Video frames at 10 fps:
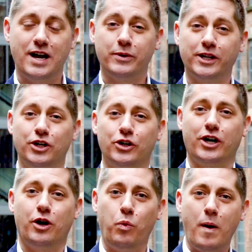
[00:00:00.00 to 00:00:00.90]
now we're going to
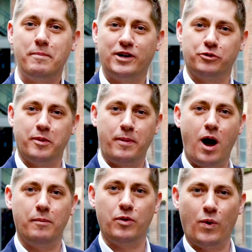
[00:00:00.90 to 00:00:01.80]
look at a one-bedroom
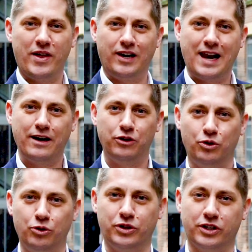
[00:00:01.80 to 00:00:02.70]
apartment where the
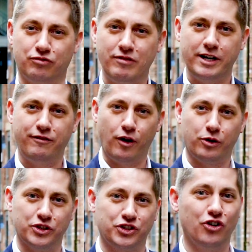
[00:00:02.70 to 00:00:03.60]
landlord has really
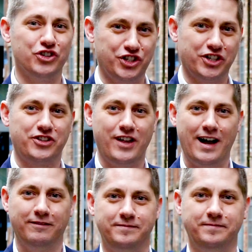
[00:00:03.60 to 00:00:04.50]
focused on just that.